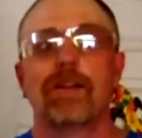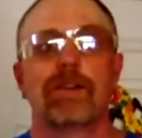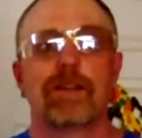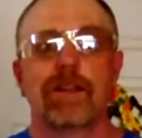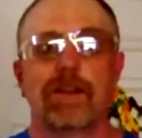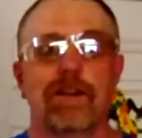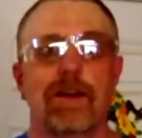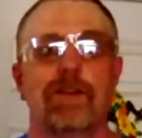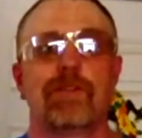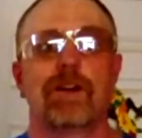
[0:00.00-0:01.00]
Again,
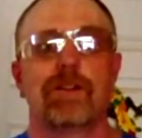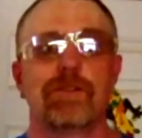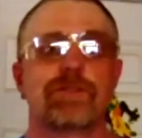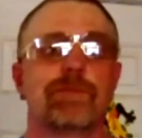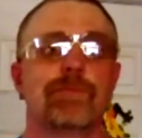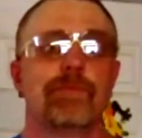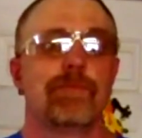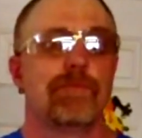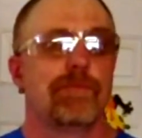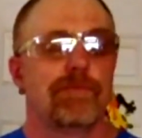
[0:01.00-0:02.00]
I have not used them,
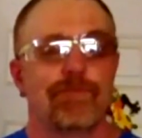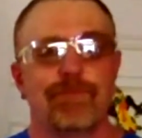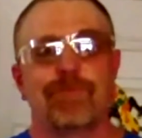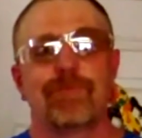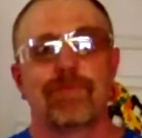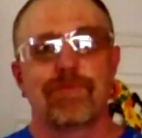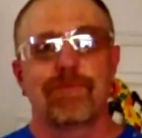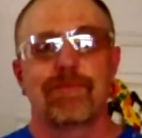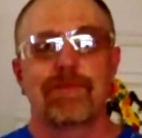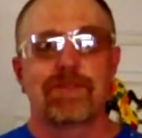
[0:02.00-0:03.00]

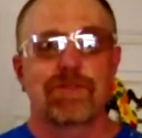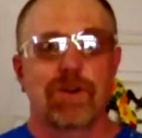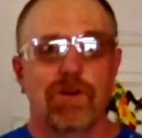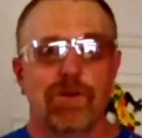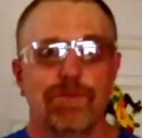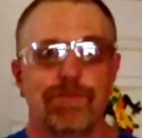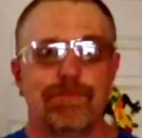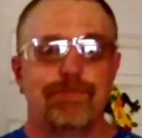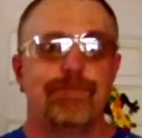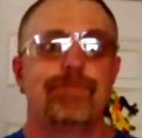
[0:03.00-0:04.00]
so
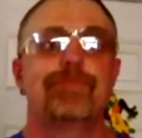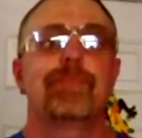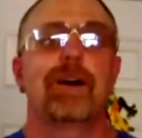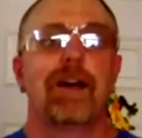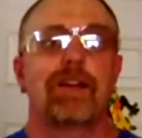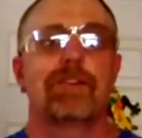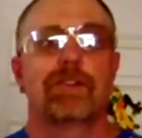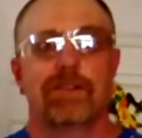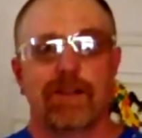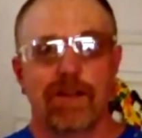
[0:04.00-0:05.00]
I
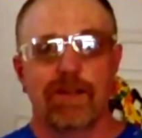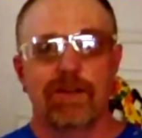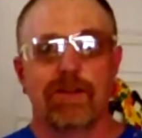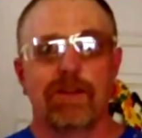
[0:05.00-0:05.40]
couldn't tell you.